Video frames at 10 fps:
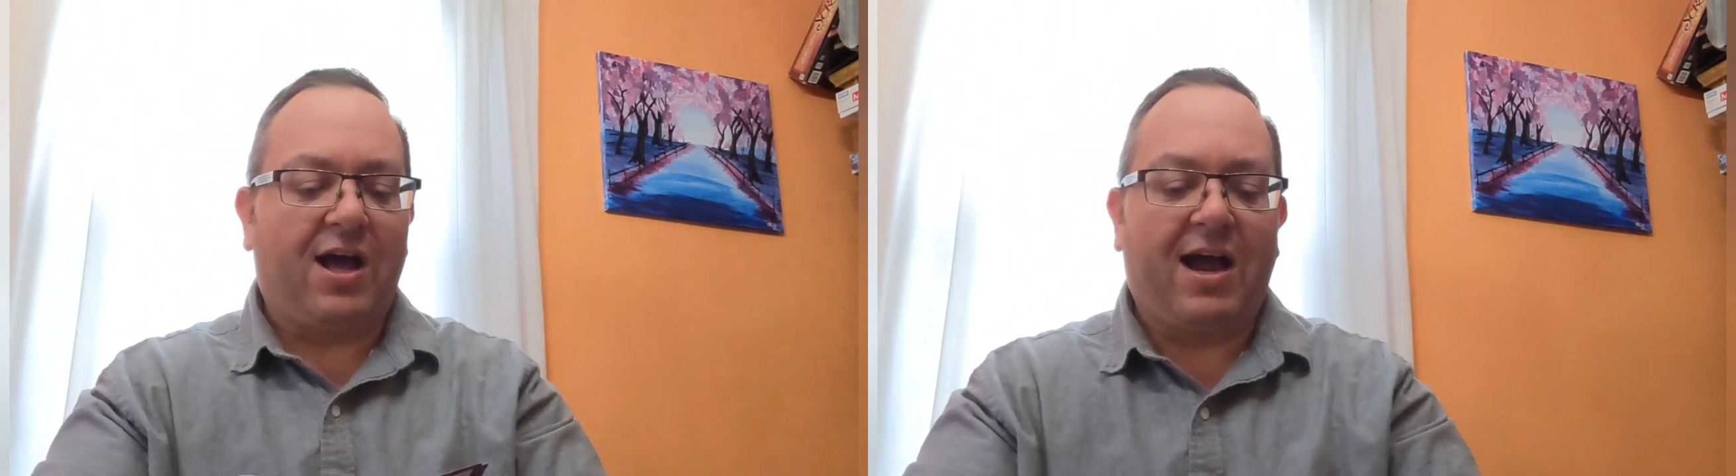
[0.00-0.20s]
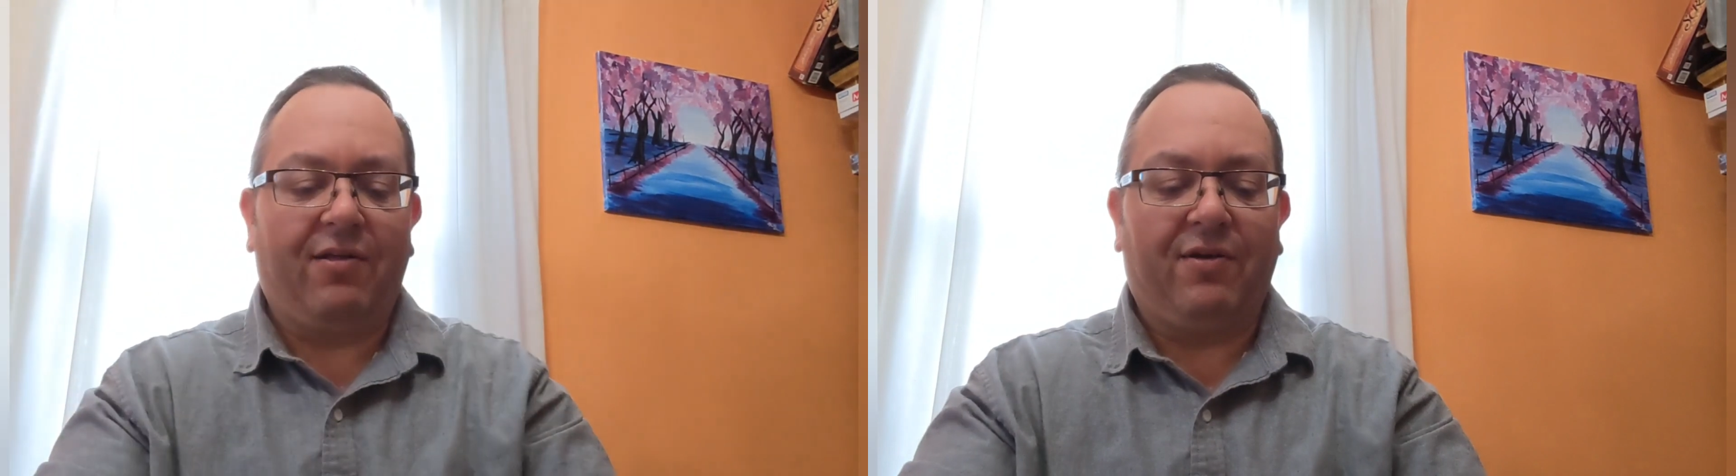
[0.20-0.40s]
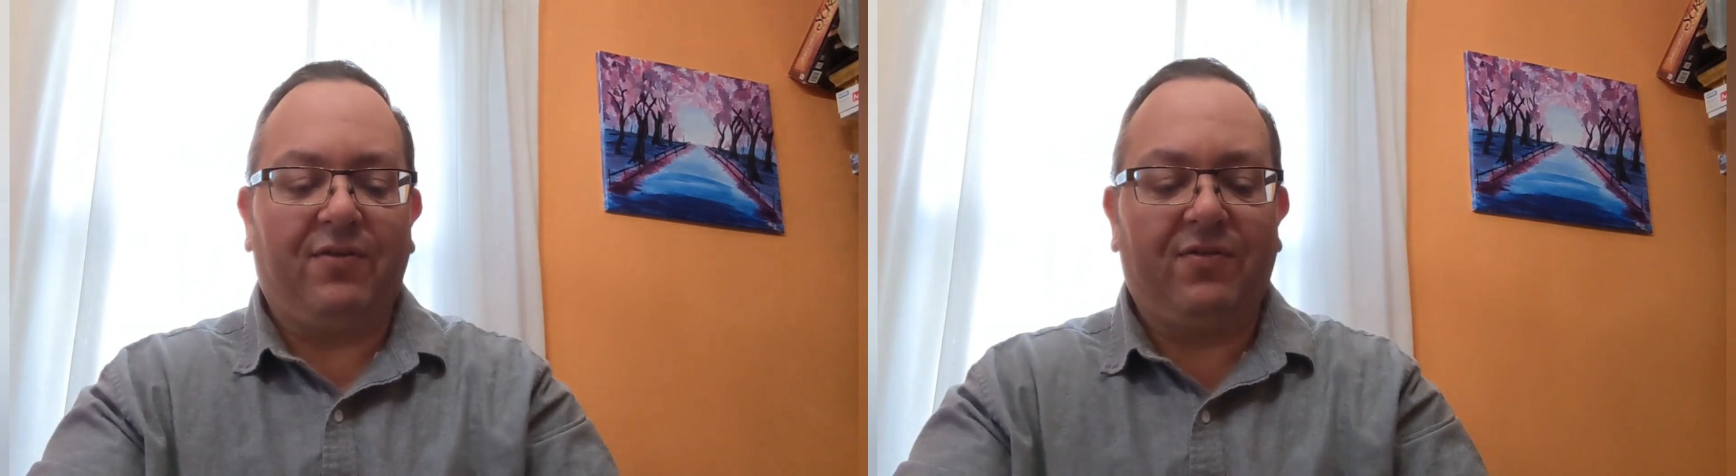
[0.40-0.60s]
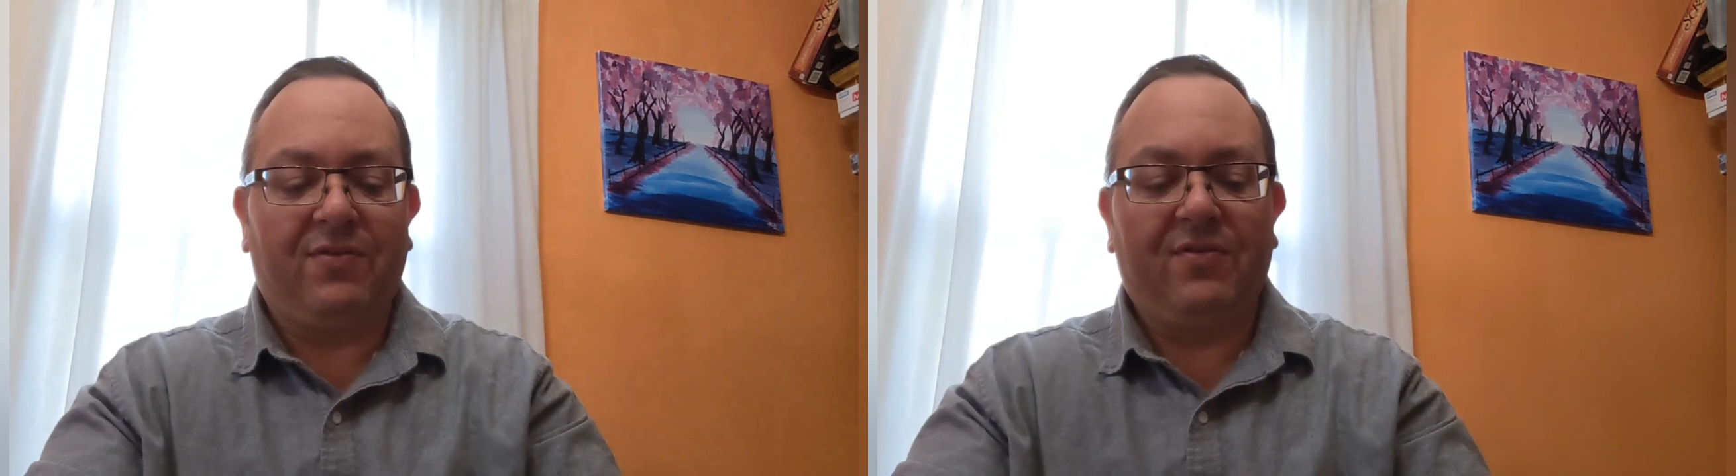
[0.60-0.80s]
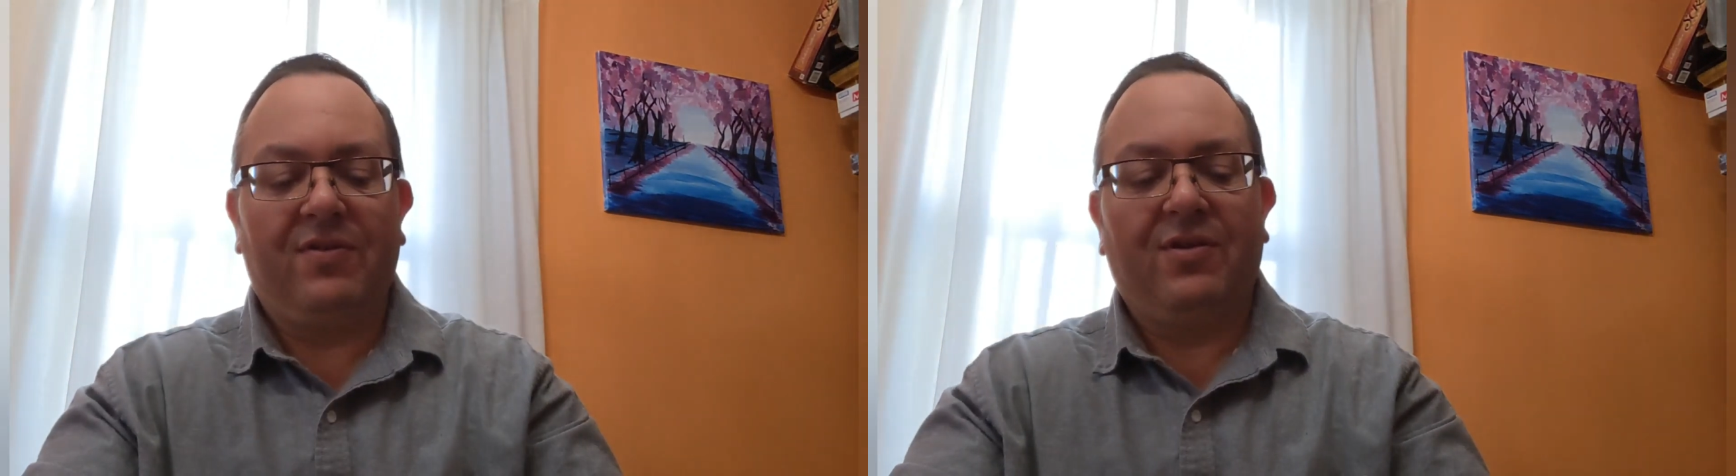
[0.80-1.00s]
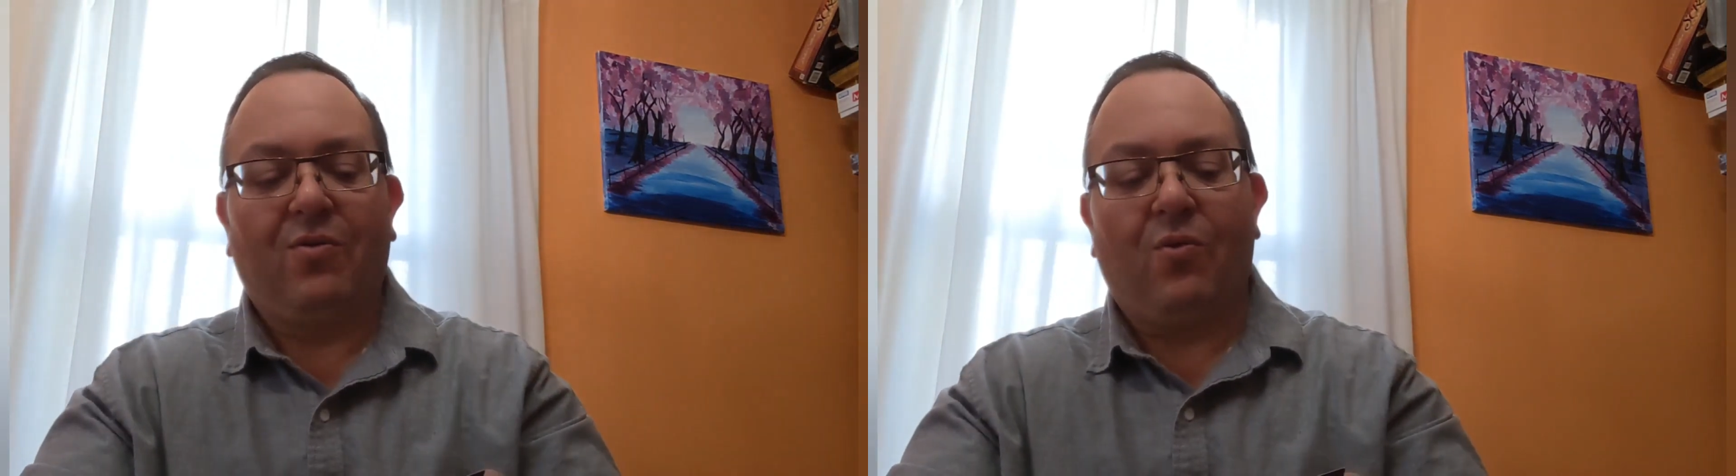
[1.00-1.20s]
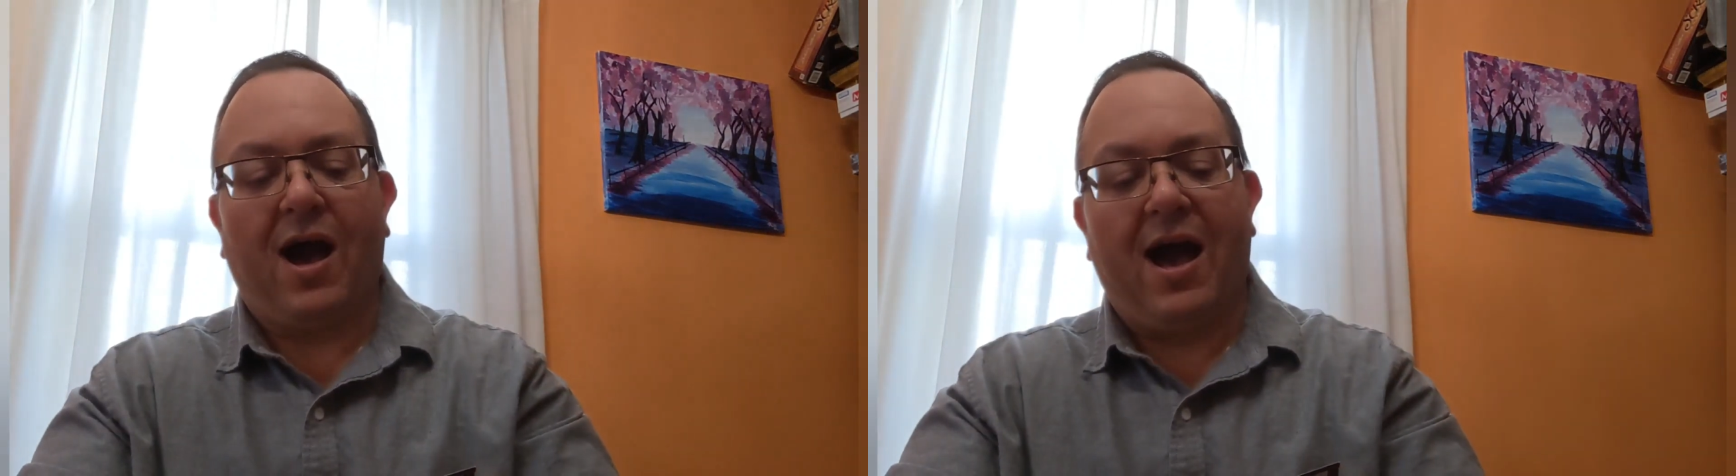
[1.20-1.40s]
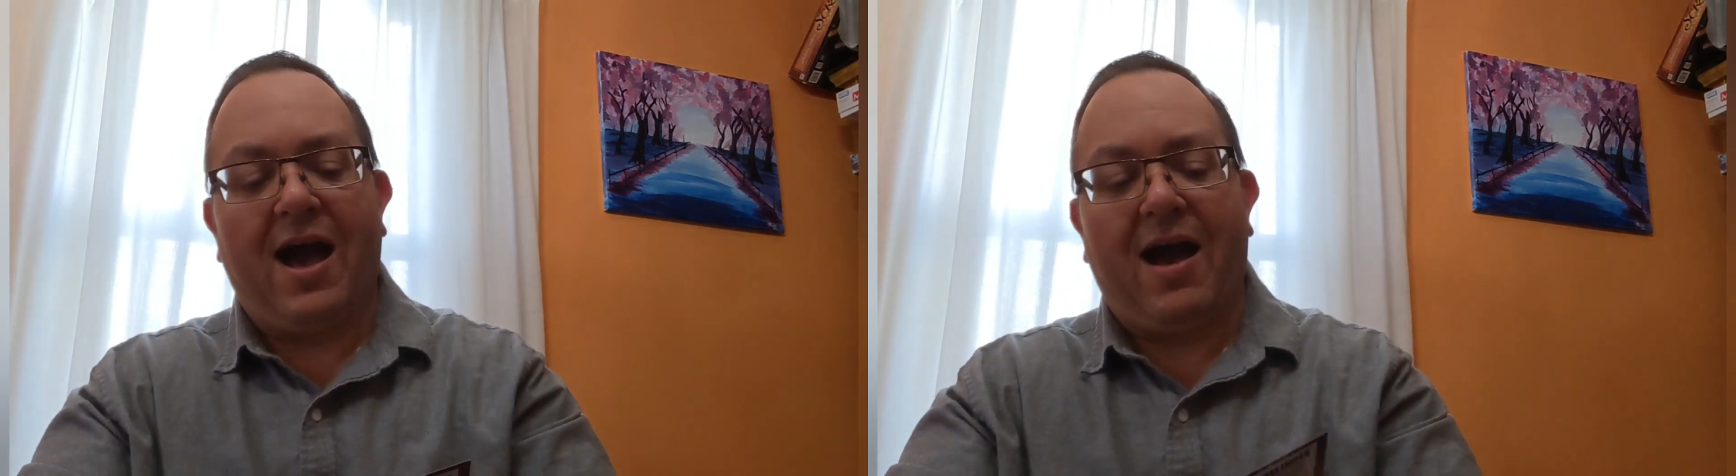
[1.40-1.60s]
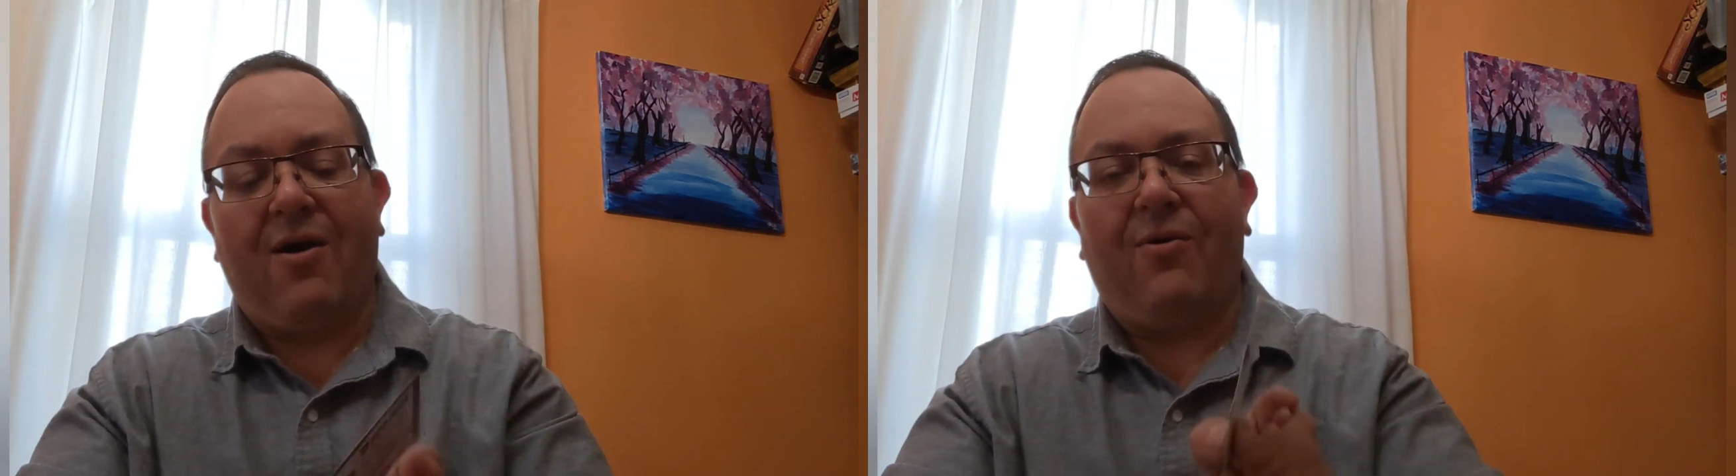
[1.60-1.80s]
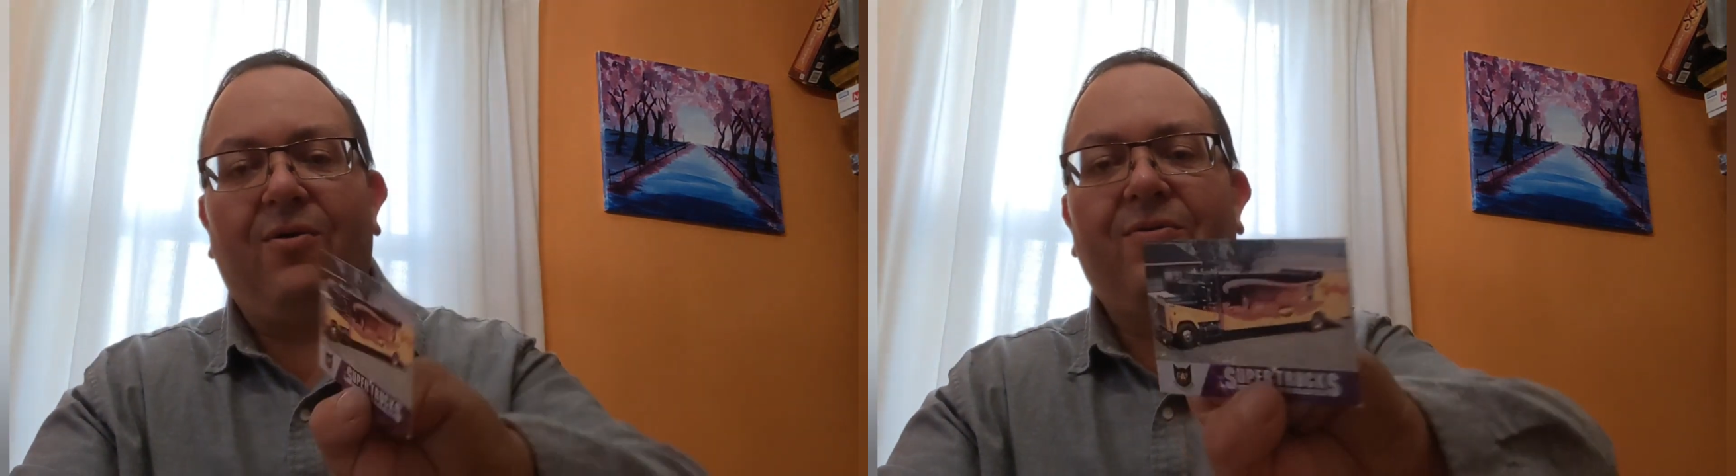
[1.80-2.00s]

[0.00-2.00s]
Island. Wow.